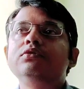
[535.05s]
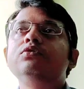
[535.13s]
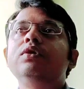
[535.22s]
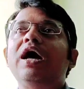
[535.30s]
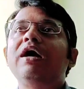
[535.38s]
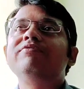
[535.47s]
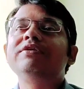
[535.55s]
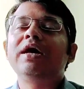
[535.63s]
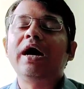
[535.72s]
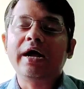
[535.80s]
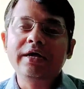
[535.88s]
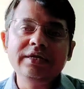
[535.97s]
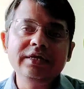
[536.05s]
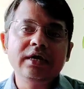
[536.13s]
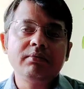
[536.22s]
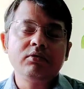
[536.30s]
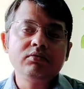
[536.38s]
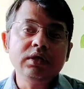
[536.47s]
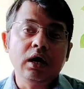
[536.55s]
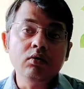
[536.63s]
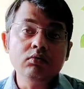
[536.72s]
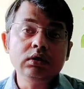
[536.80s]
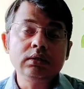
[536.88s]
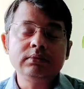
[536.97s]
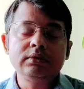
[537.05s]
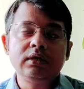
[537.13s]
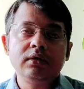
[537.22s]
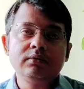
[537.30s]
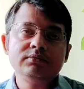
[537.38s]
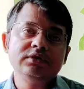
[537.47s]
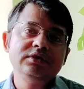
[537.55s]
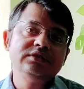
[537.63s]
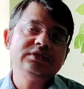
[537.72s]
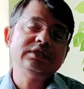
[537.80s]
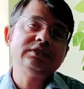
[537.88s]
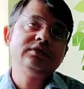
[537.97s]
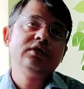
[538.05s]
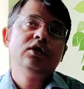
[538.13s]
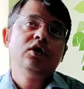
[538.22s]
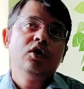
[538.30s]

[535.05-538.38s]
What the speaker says: to have an idea about the outcome of the disease.